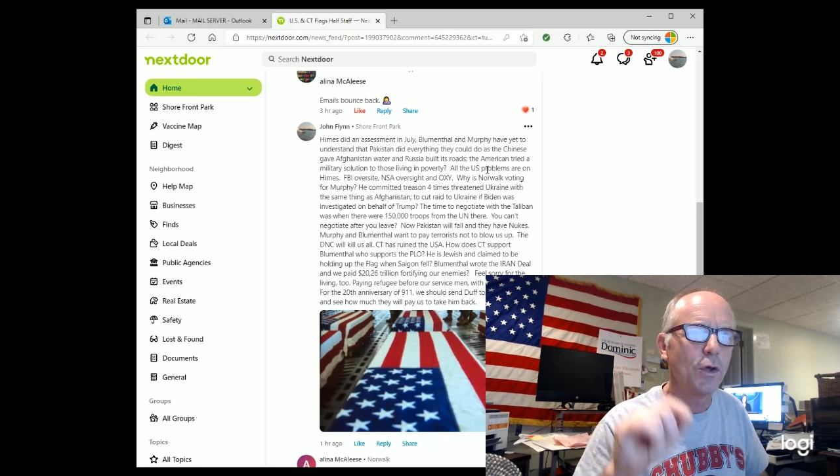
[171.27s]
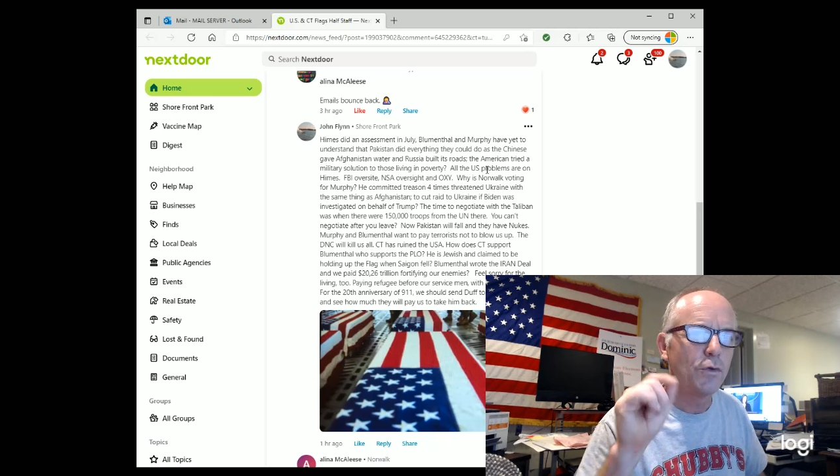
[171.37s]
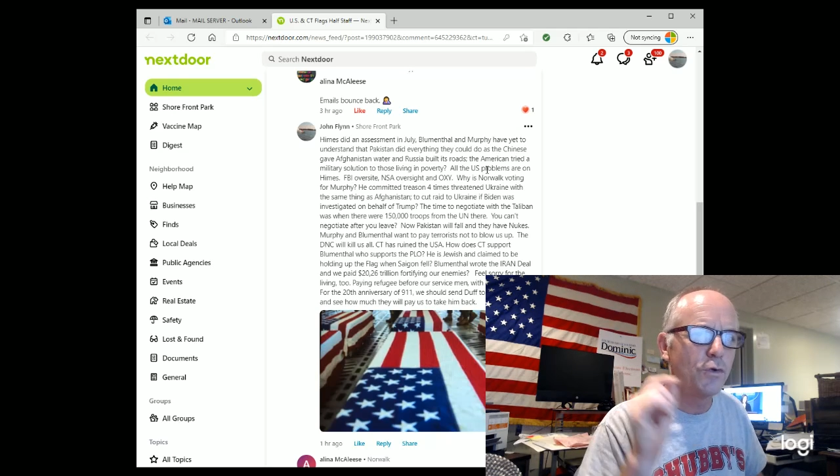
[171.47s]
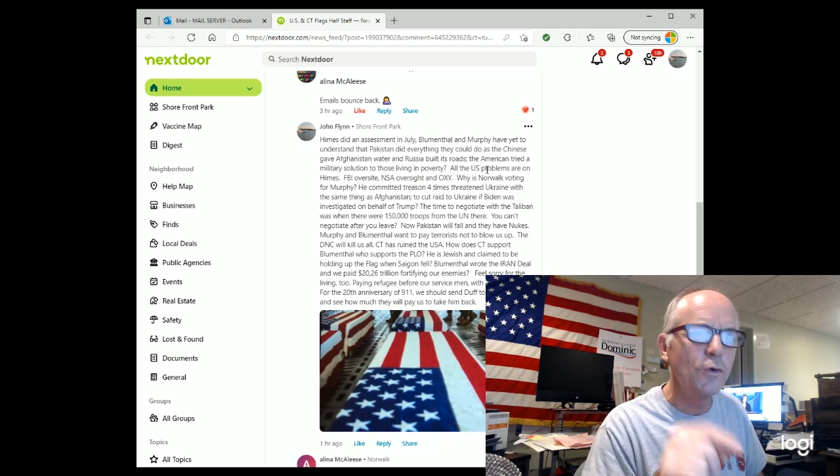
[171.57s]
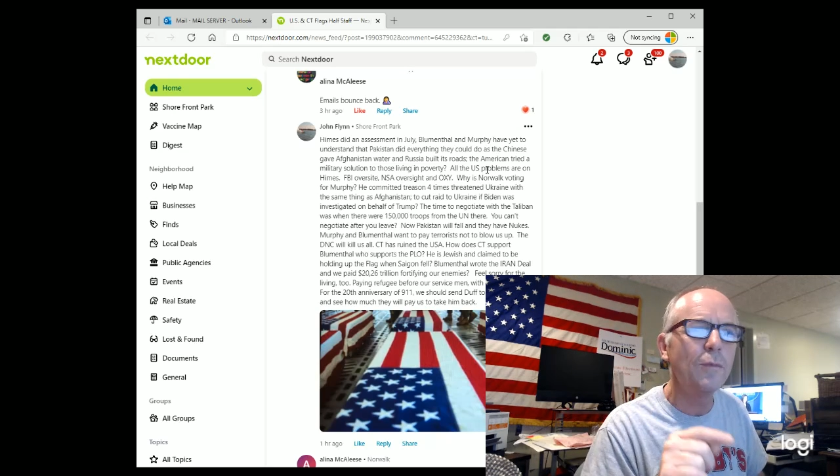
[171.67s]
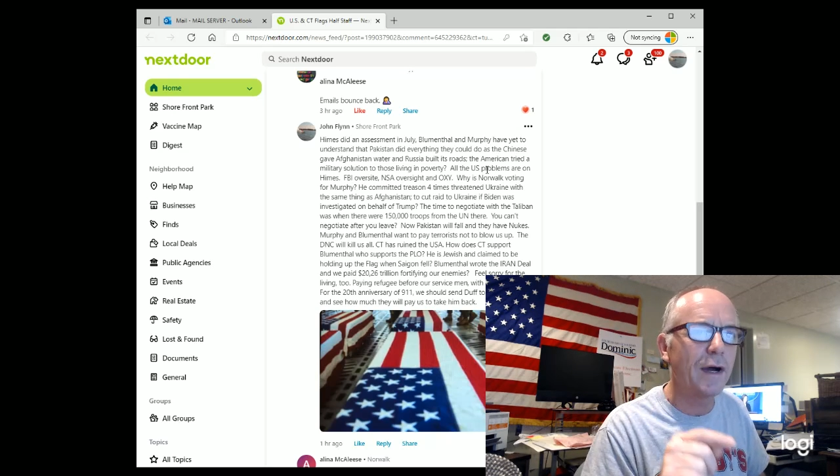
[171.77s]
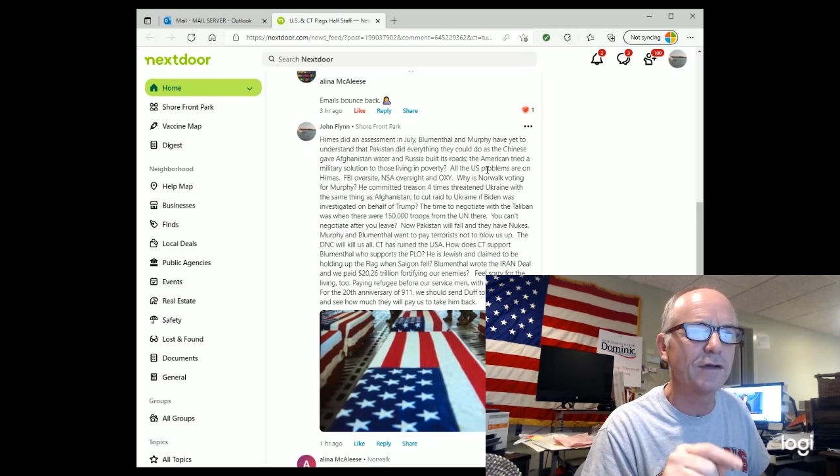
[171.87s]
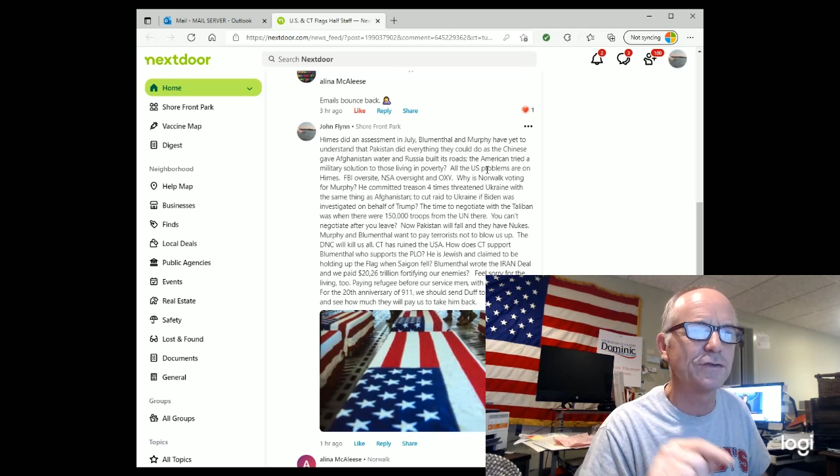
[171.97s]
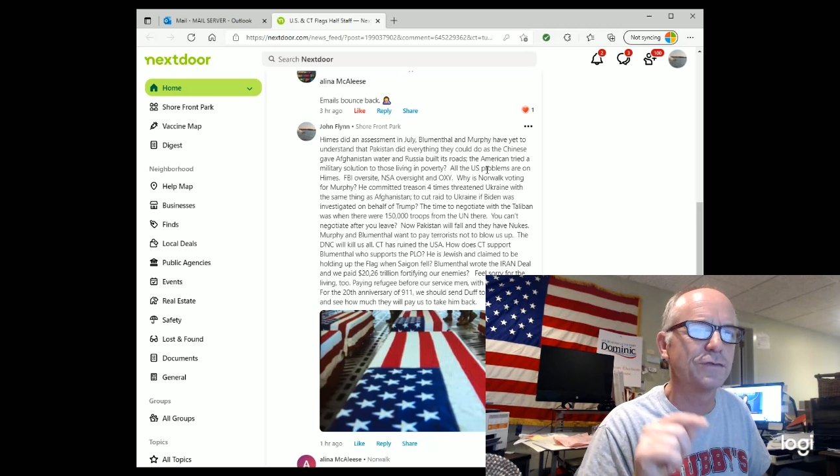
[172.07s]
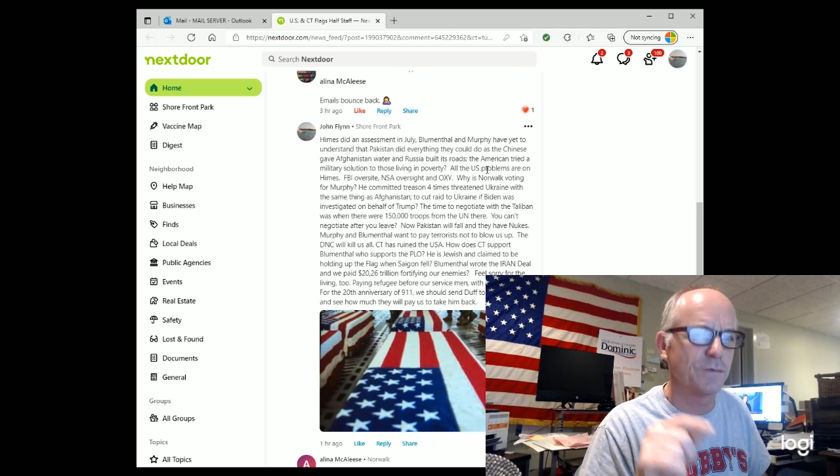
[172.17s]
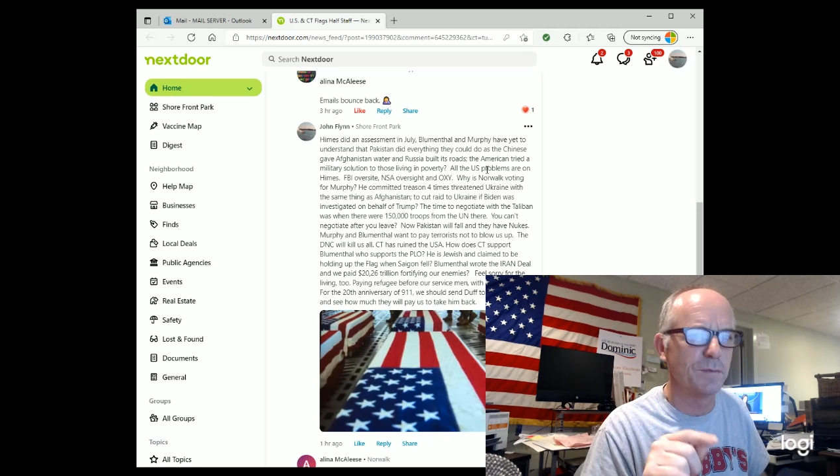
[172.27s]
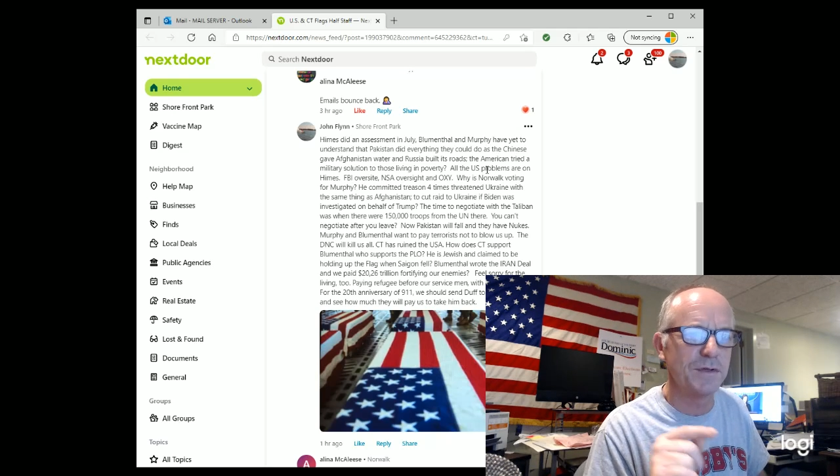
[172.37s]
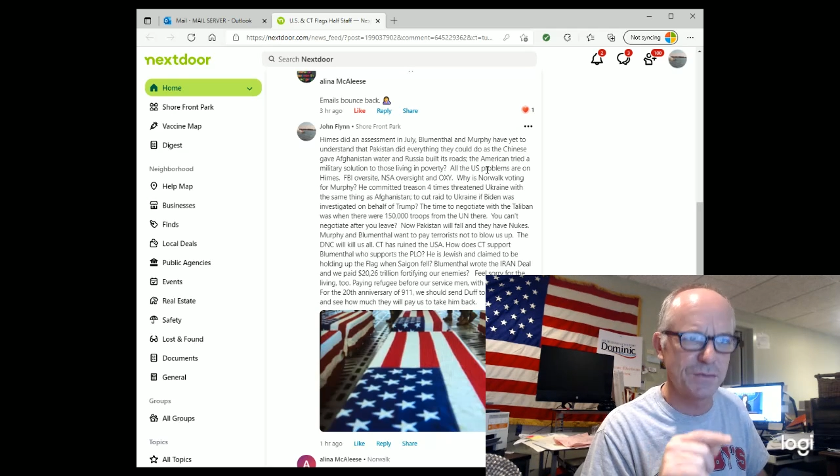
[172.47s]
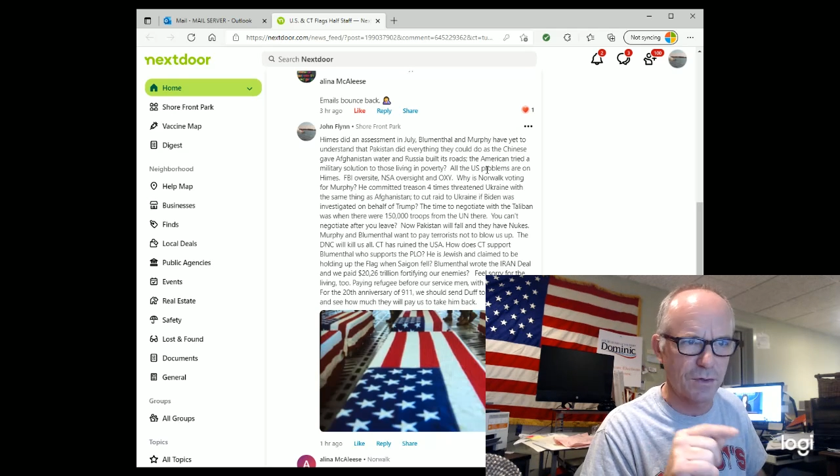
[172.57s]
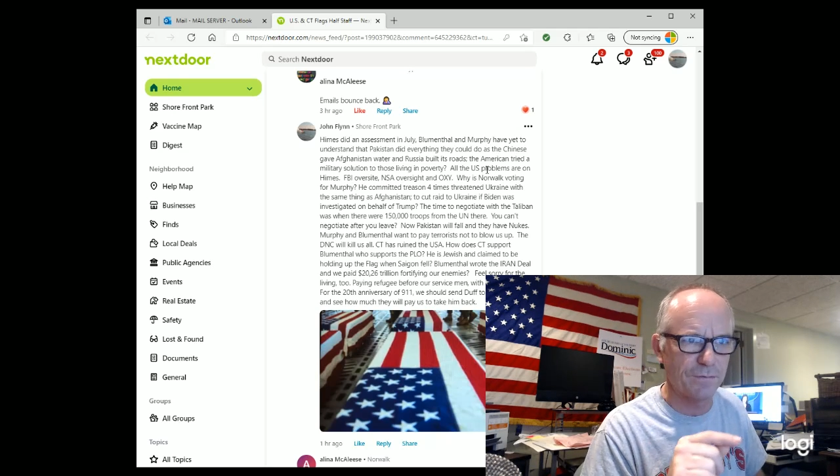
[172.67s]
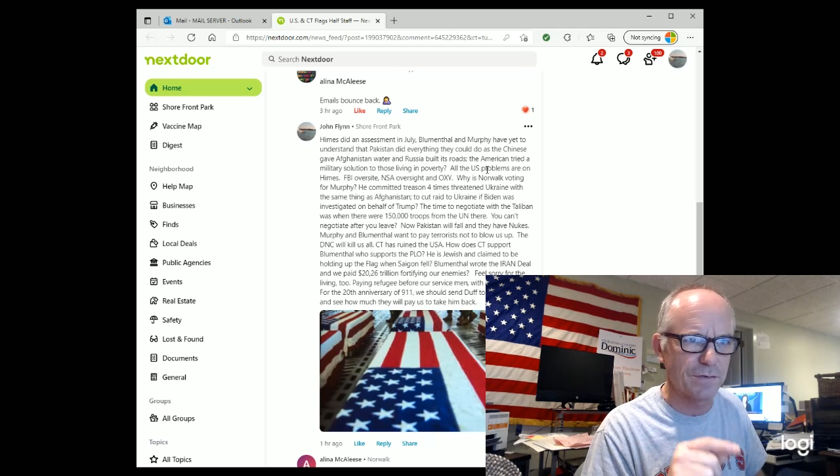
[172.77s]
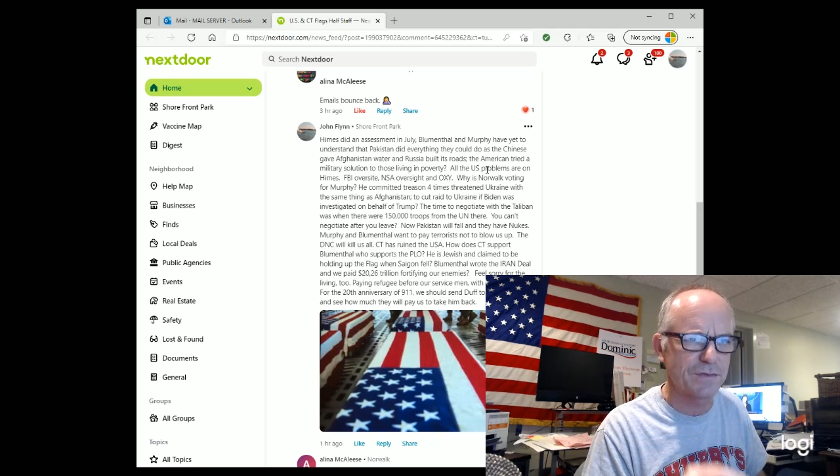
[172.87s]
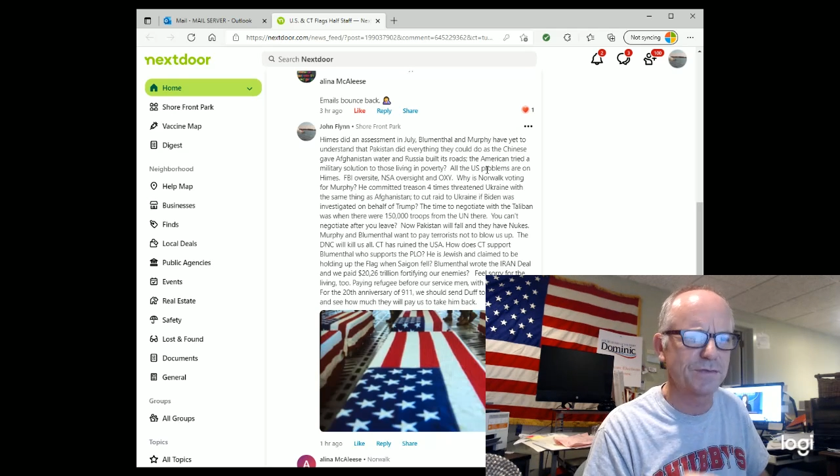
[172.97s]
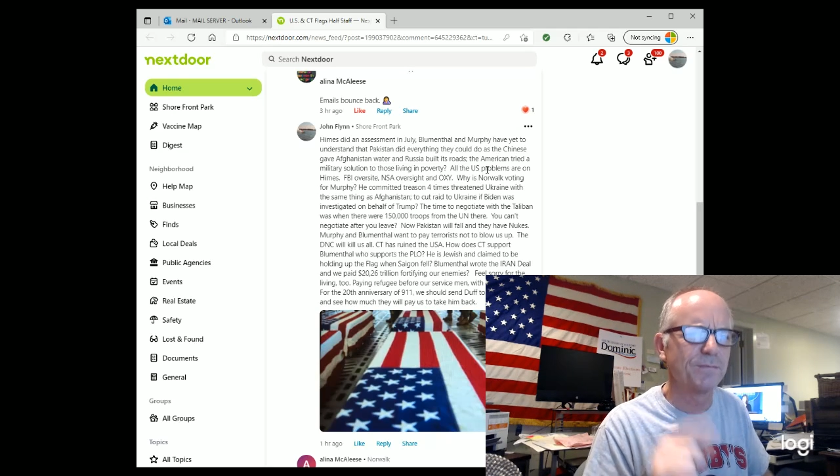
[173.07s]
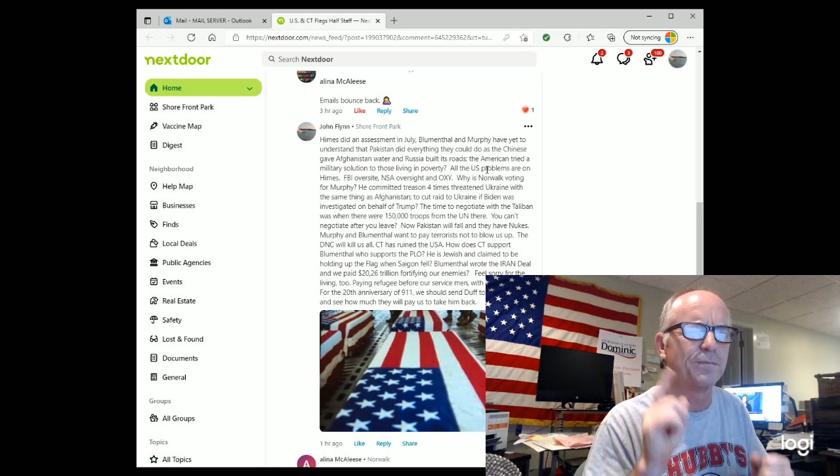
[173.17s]
2 miles from his
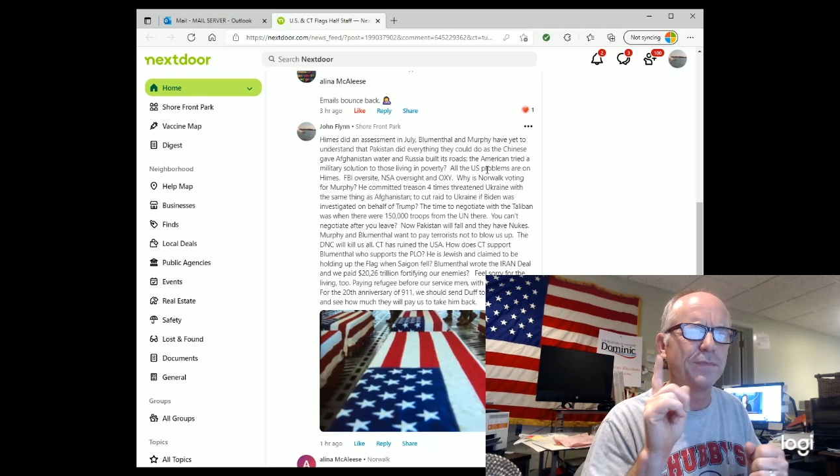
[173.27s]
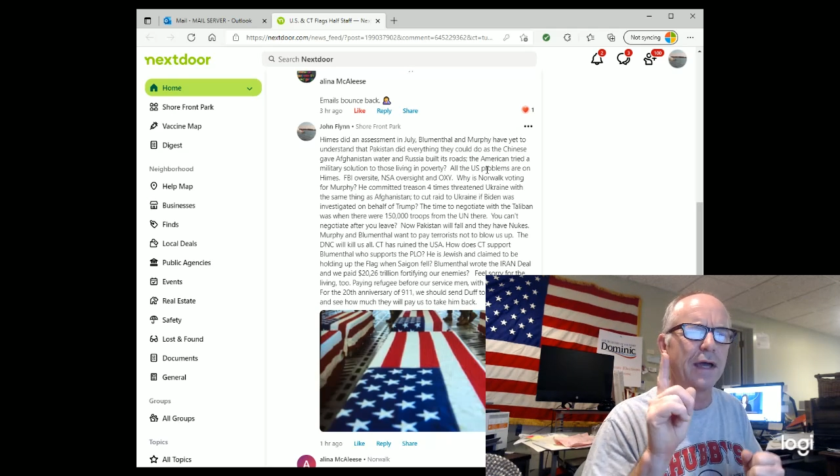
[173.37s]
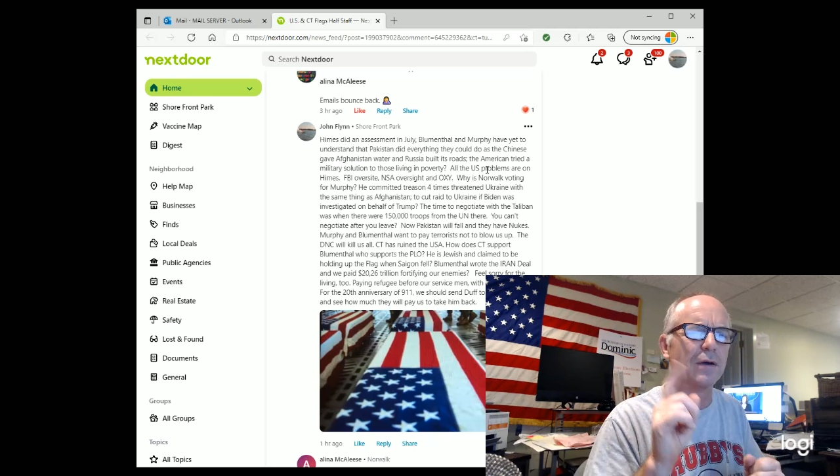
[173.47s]
office. Now,